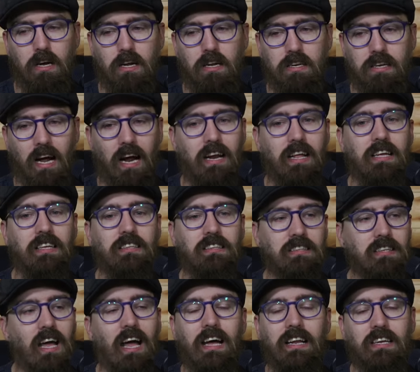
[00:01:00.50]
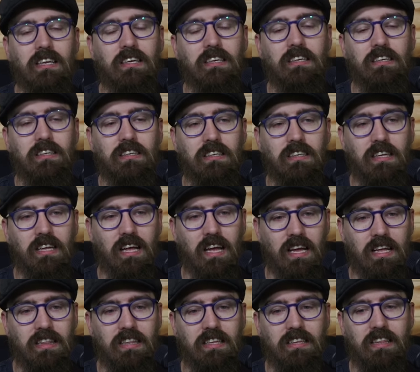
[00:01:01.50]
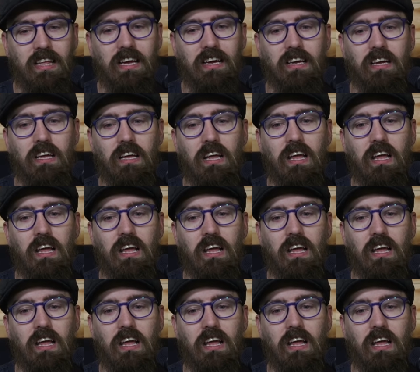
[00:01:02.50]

Danny has said in the thing,